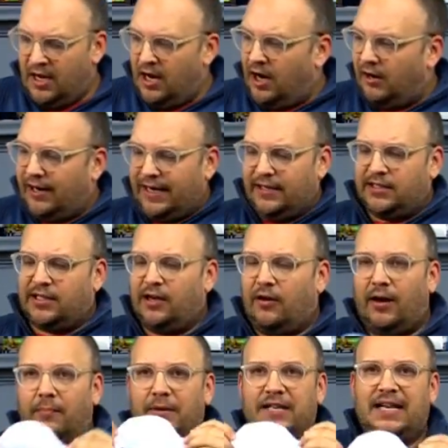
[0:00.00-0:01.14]
All right, so
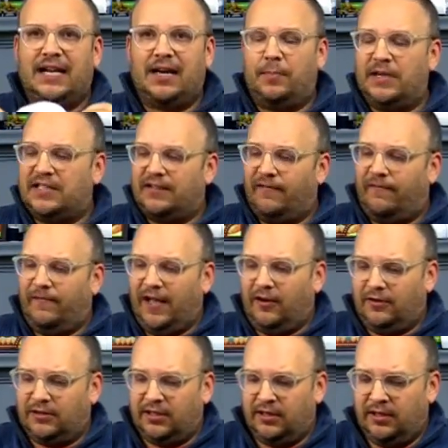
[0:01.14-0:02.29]
I'm gonna take a piece of felt